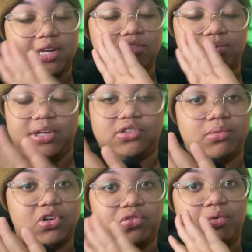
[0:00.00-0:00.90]
That is way too
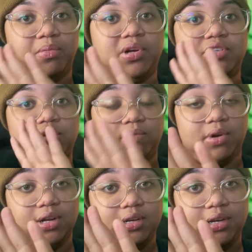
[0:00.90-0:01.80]
much for one person to
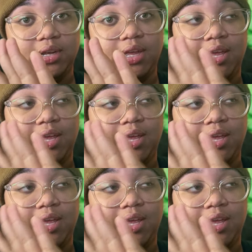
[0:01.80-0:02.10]
run.